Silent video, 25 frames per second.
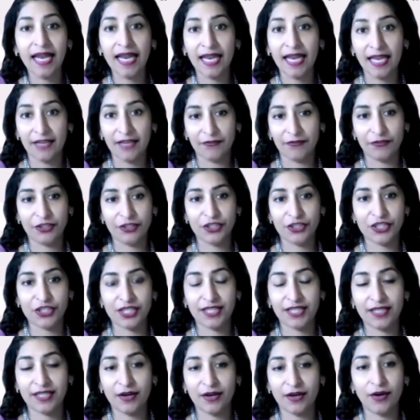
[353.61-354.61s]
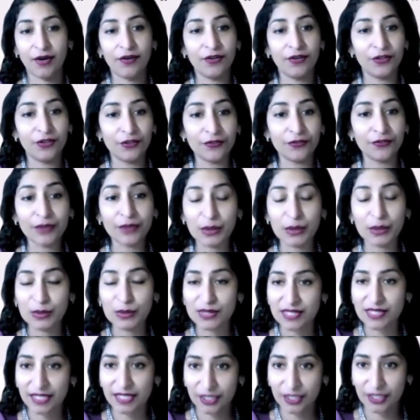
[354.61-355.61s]
leveraging on
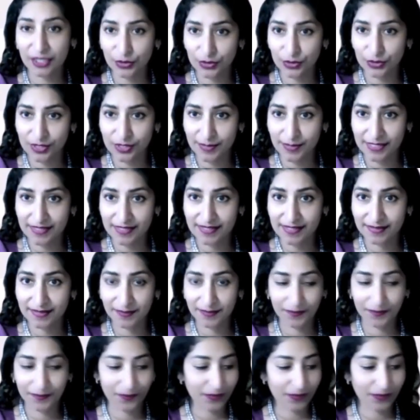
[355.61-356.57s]
reviews and endorsements.